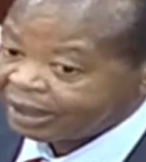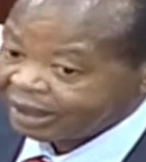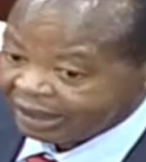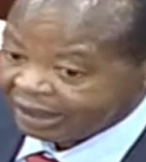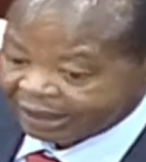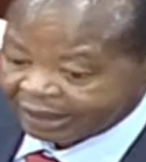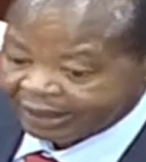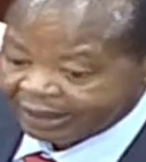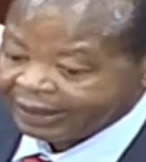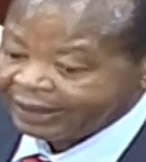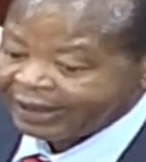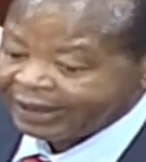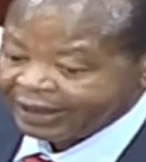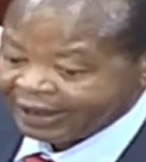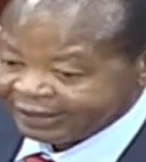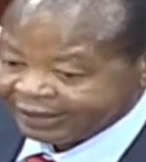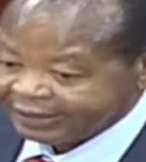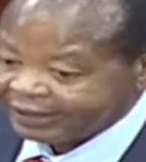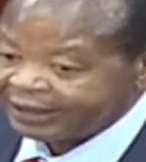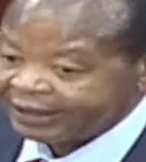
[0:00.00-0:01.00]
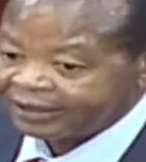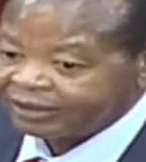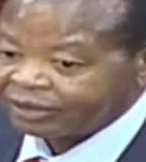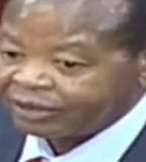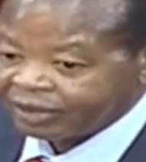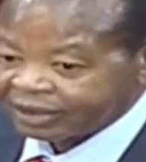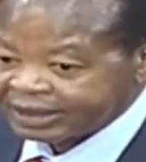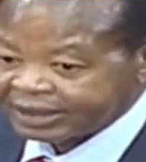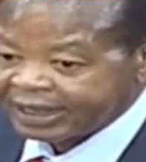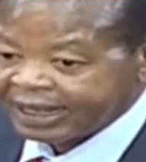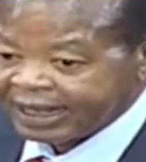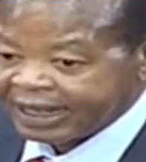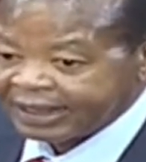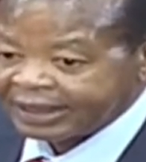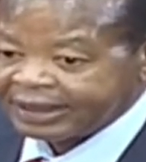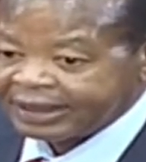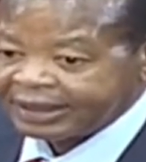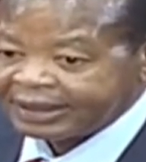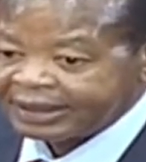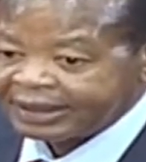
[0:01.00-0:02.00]
uh, it is not
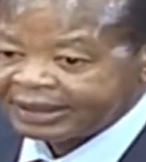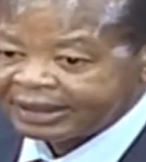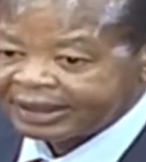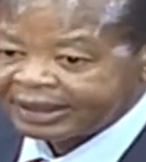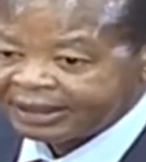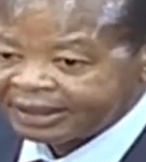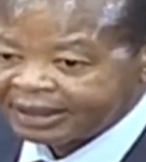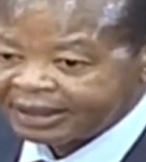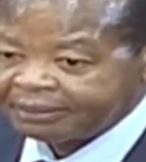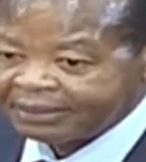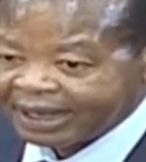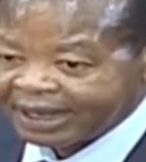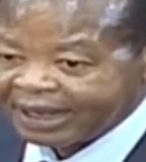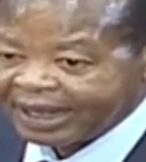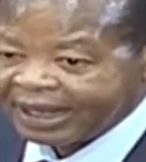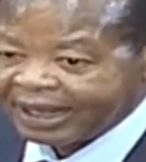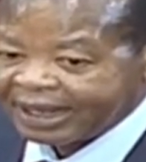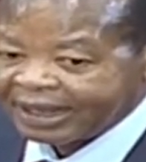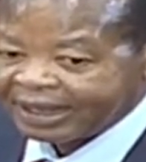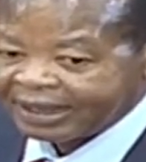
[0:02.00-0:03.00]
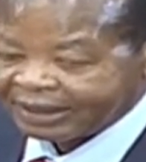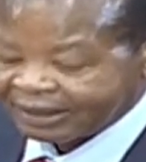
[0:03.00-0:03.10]
running in the manner